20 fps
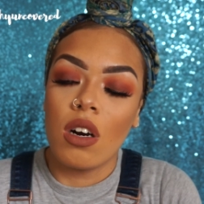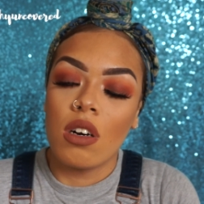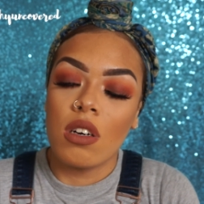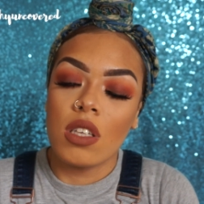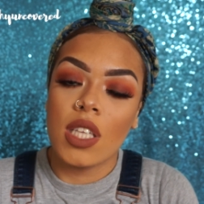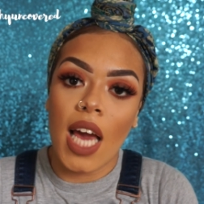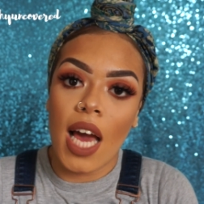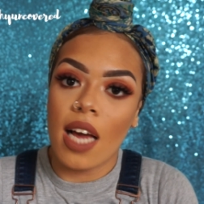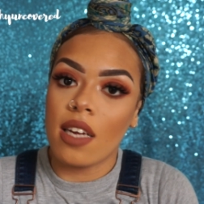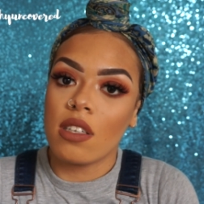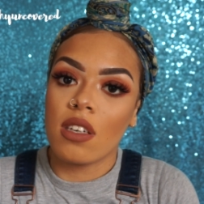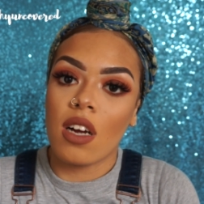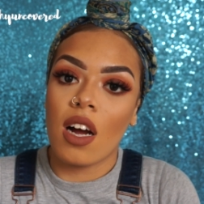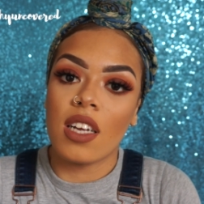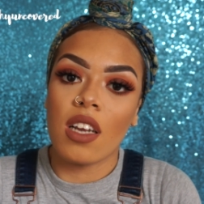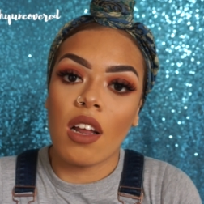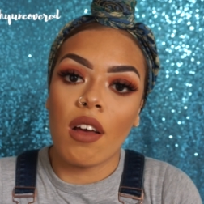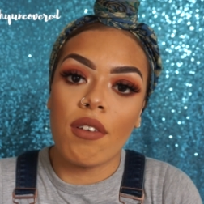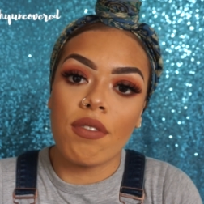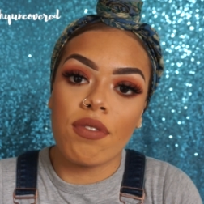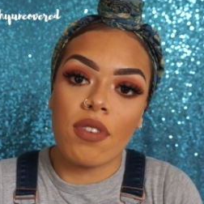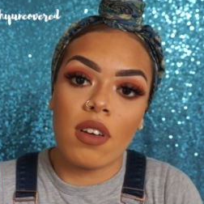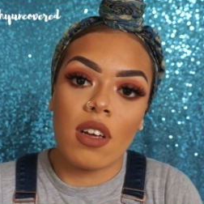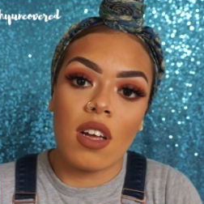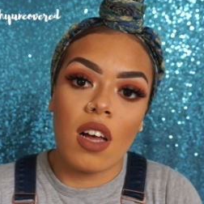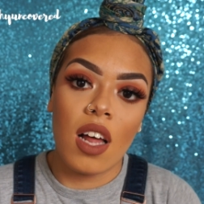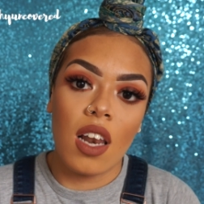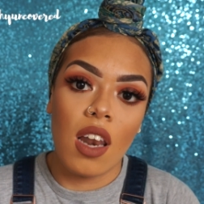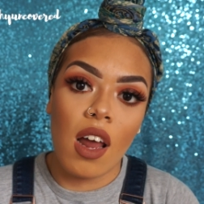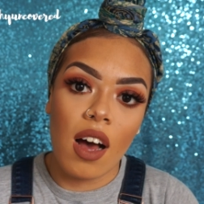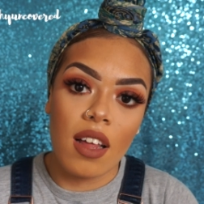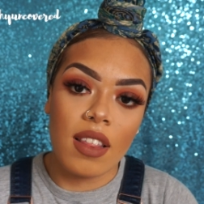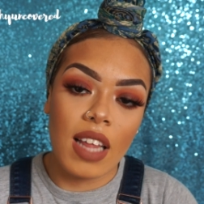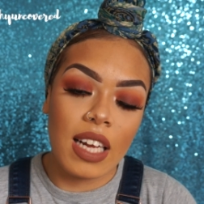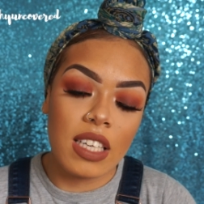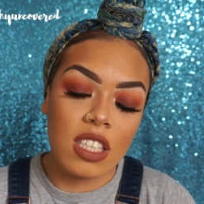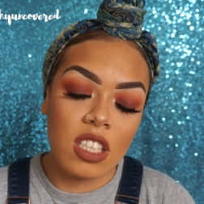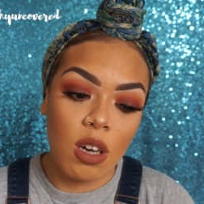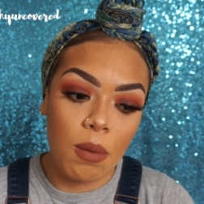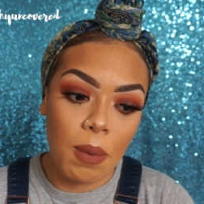yeah, kind of alert
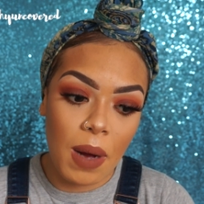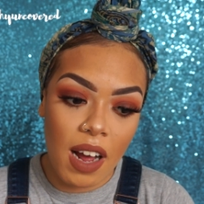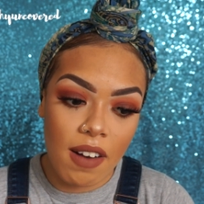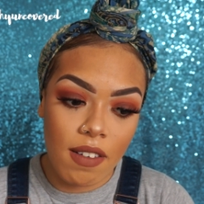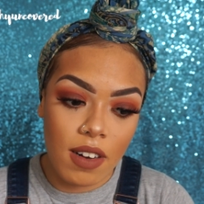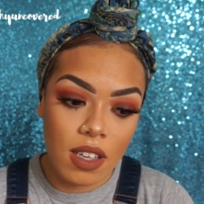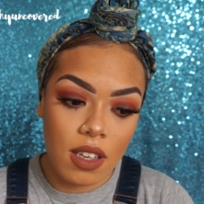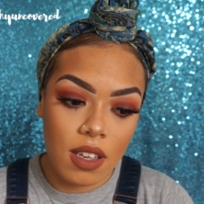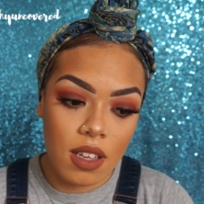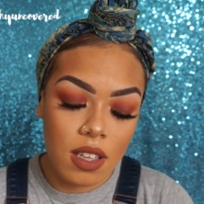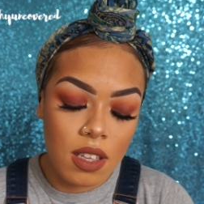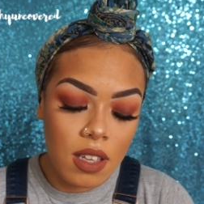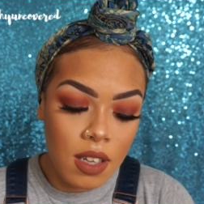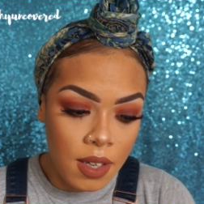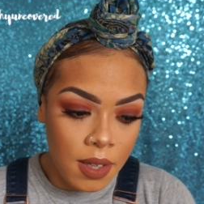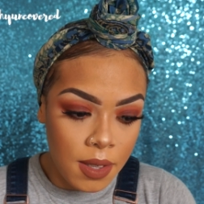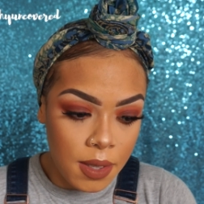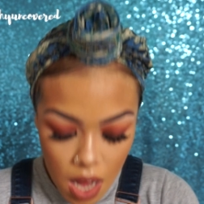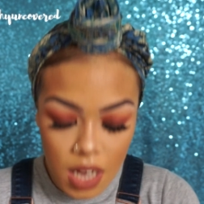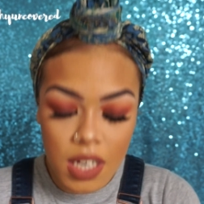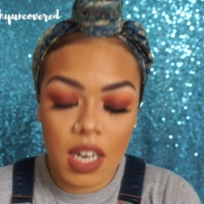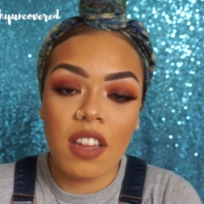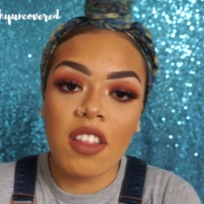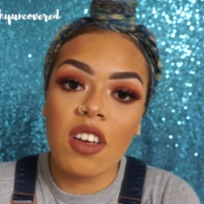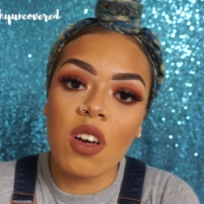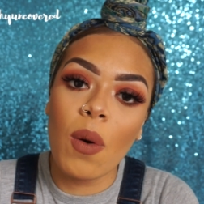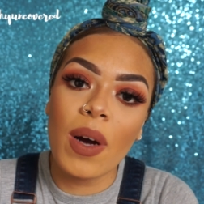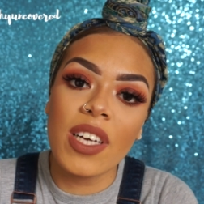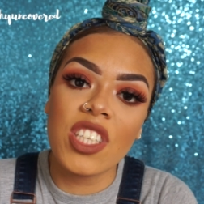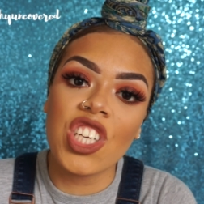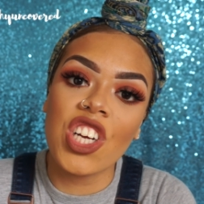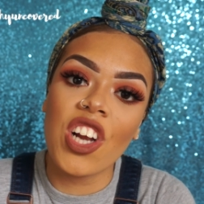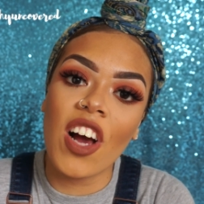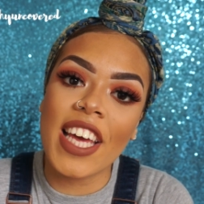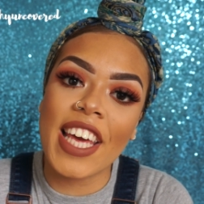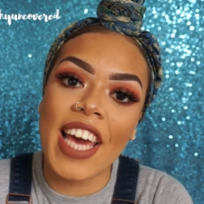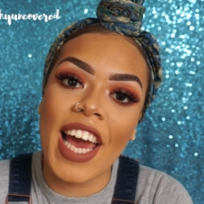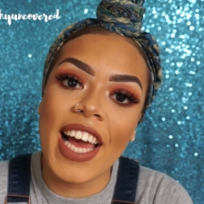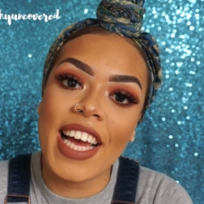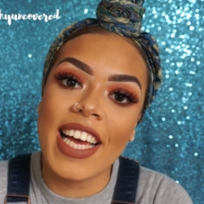that to your parents. Another question
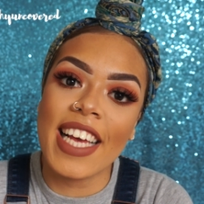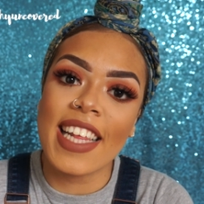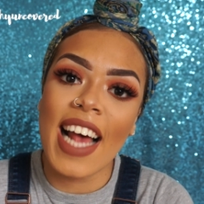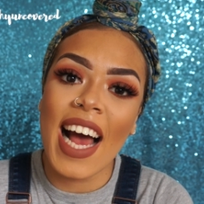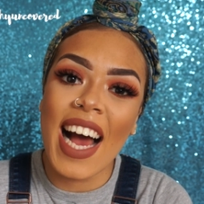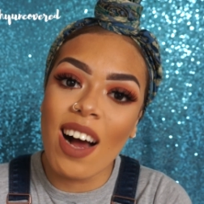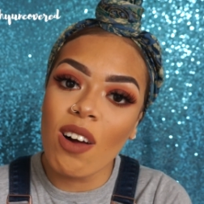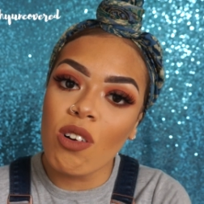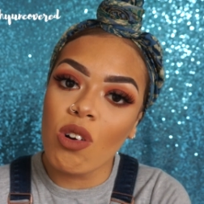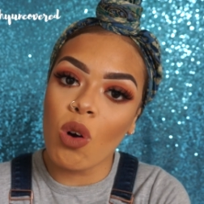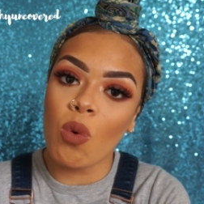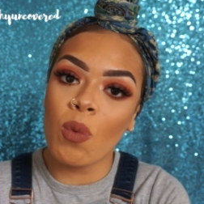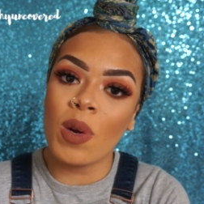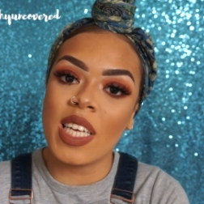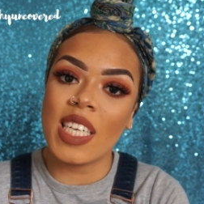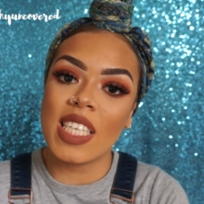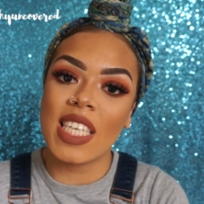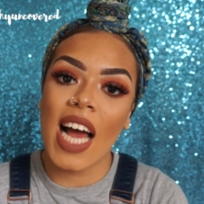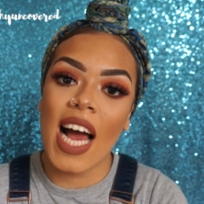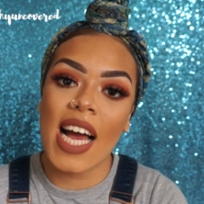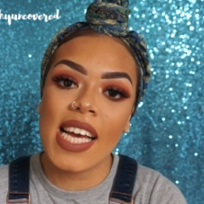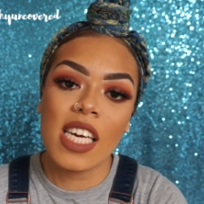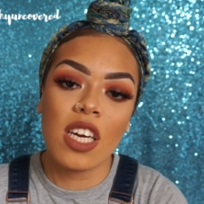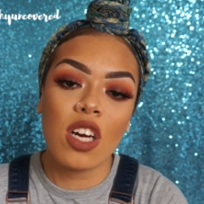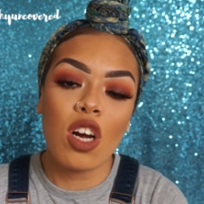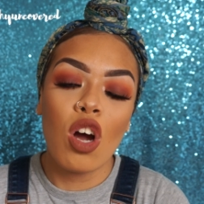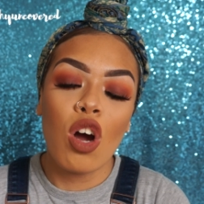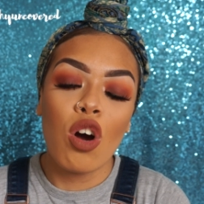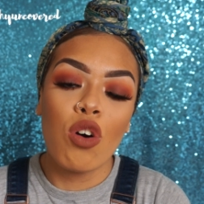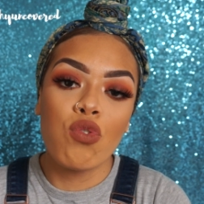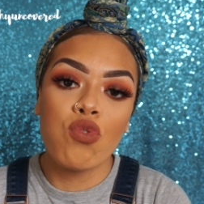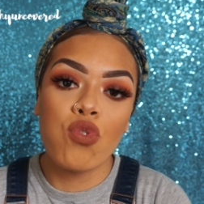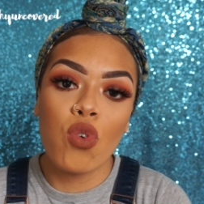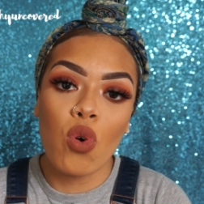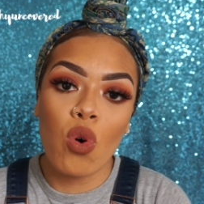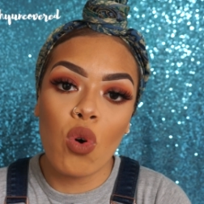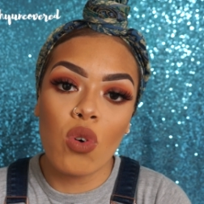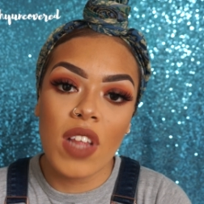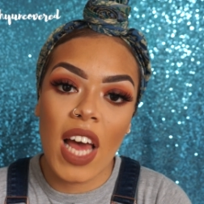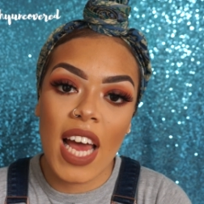I get is, how long will it take
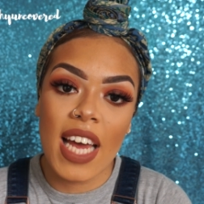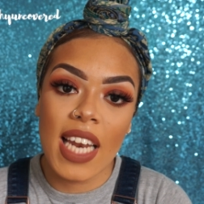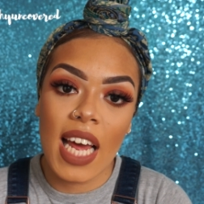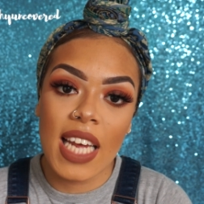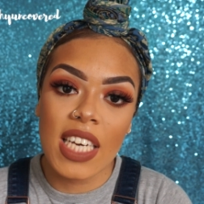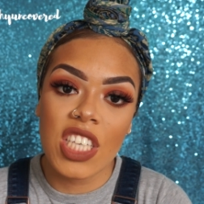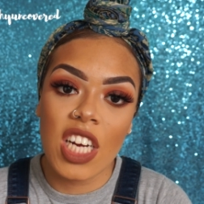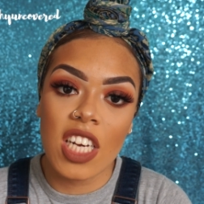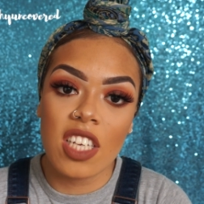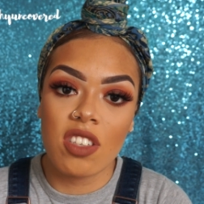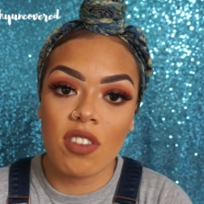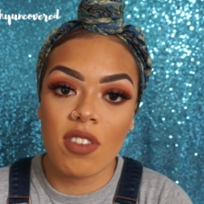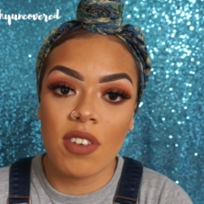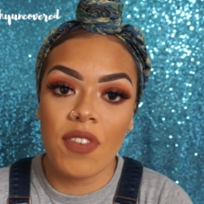for the NHS